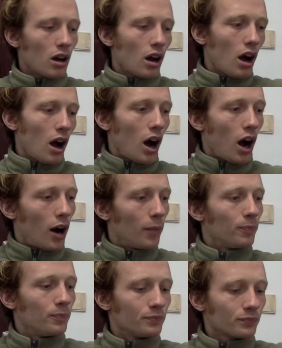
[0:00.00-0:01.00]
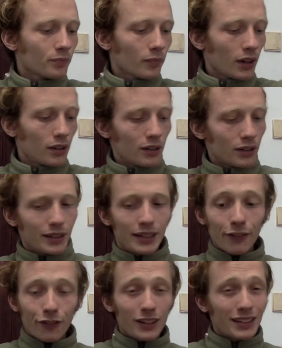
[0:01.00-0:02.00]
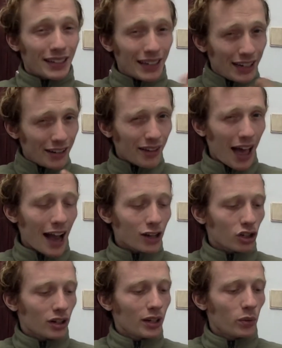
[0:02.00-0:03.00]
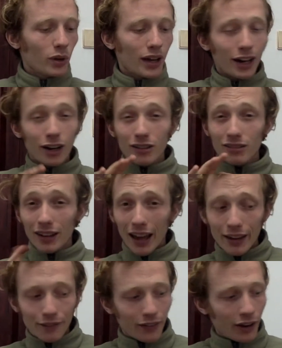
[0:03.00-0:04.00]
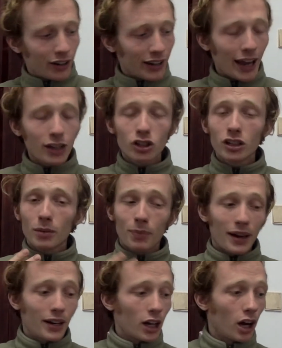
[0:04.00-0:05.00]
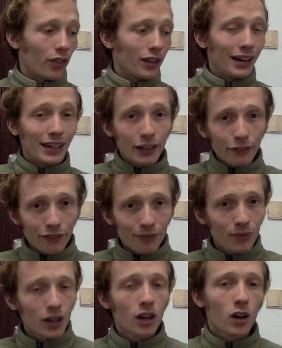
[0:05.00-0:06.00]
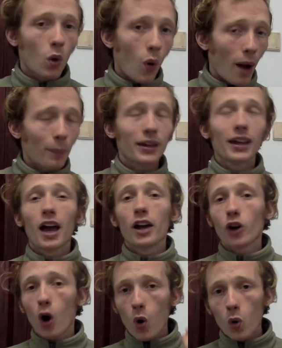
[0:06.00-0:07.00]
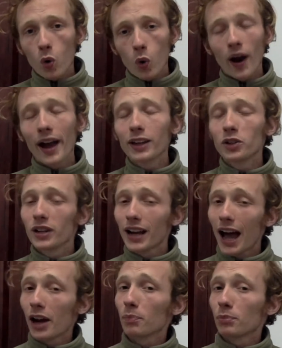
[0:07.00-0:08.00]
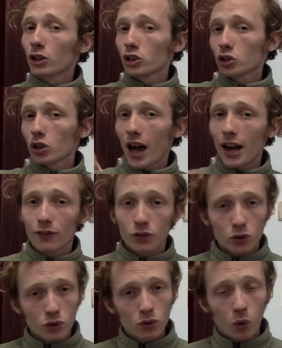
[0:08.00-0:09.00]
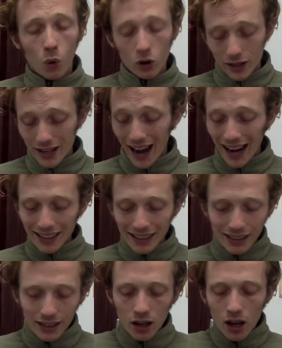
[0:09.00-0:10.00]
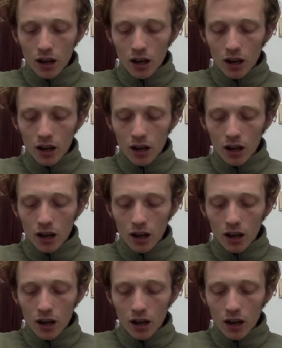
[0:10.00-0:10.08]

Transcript: Um, different teas actually will get a slight variation depending on the leaf. Guapian, Ho you can kind of push kind of toward 90.